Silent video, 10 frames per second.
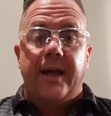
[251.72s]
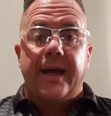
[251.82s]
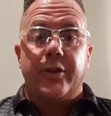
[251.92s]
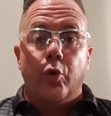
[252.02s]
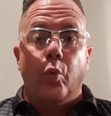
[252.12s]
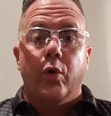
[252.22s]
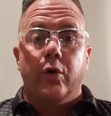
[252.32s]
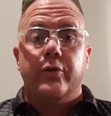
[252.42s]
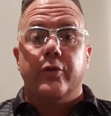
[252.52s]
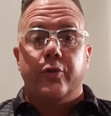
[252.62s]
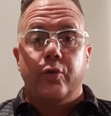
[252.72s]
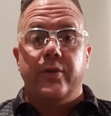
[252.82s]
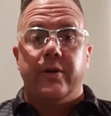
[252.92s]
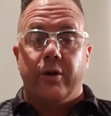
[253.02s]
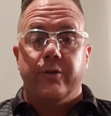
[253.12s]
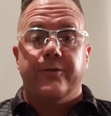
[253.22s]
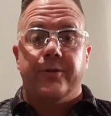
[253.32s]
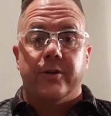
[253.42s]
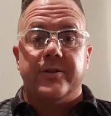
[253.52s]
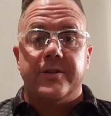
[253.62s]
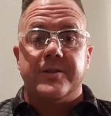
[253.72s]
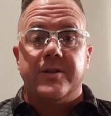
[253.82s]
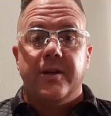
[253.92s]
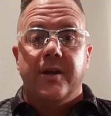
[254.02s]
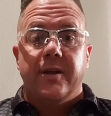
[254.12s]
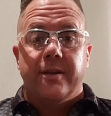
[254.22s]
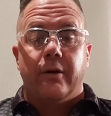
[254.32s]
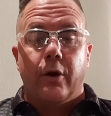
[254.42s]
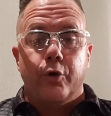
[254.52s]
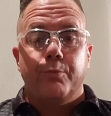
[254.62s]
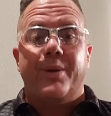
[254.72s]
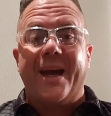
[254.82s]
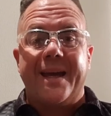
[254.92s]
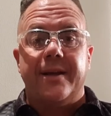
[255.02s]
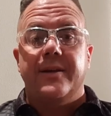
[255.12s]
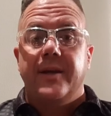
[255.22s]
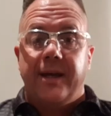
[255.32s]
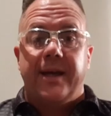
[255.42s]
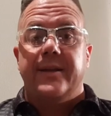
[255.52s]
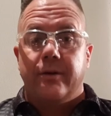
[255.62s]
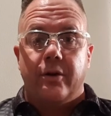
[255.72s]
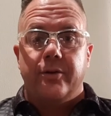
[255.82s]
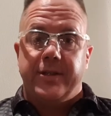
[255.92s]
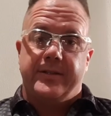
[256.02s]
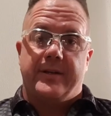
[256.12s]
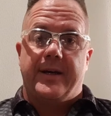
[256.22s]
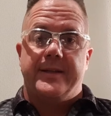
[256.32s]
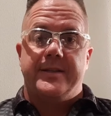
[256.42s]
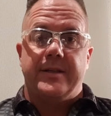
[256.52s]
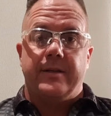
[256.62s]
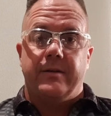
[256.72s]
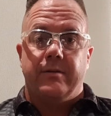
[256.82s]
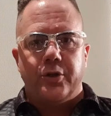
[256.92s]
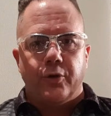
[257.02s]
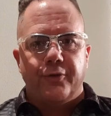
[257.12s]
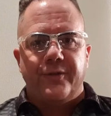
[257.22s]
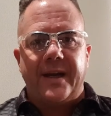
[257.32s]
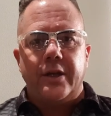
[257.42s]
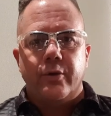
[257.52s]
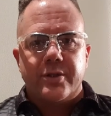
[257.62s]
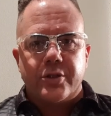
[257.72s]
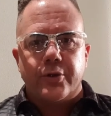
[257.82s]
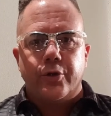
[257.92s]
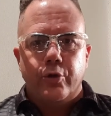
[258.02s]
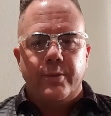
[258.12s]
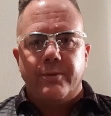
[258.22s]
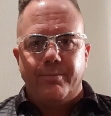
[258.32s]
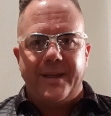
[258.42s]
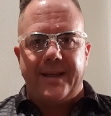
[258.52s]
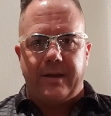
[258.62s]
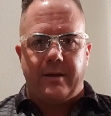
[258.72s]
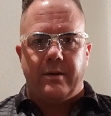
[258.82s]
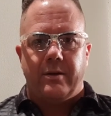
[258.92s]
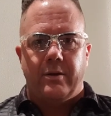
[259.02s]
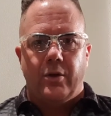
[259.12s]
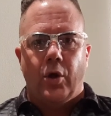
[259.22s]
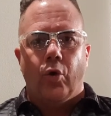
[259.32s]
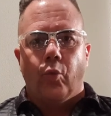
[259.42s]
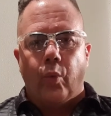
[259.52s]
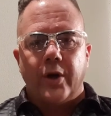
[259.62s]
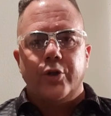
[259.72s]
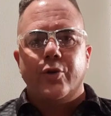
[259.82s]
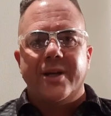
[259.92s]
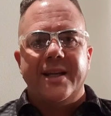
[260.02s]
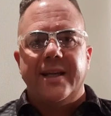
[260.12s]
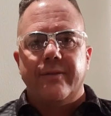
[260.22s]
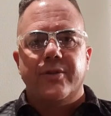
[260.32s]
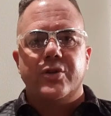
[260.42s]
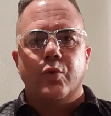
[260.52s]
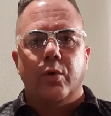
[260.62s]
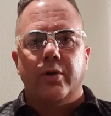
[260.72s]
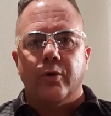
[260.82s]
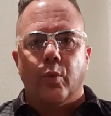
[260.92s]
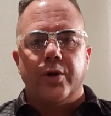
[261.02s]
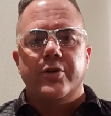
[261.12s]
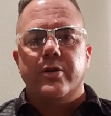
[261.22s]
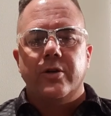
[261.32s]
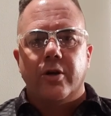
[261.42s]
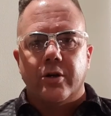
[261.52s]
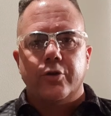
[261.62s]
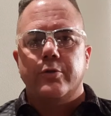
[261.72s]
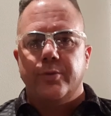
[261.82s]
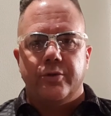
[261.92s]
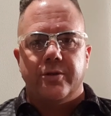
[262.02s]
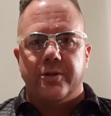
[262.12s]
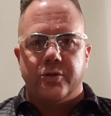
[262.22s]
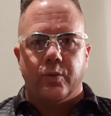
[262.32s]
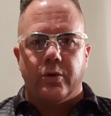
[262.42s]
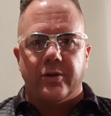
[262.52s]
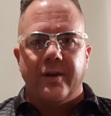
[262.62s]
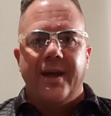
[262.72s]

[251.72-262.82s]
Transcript: at the world through their own filters, their own pain, and their own anxiety. Your value as a human being what you can give this world and what you can contribute to this world